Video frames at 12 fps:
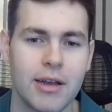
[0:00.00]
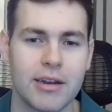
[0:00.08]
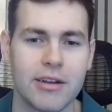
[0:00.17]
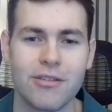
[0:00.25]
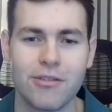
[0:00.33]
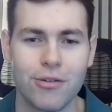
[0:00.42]

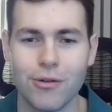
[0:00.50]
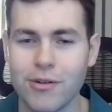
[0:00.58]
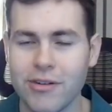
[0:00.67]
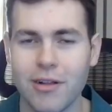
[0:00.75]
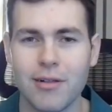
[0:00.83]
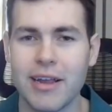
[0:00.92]
And as soon
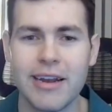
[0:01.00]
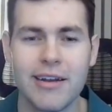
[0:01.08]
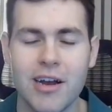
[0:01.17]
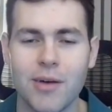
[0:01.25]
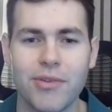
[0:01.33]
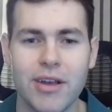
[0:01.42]
as a lead
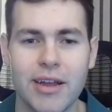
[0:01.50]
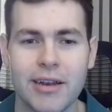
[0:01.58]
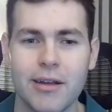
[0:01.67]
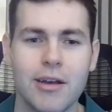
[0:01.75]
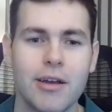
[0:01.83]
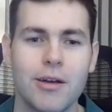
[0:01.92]
comes in,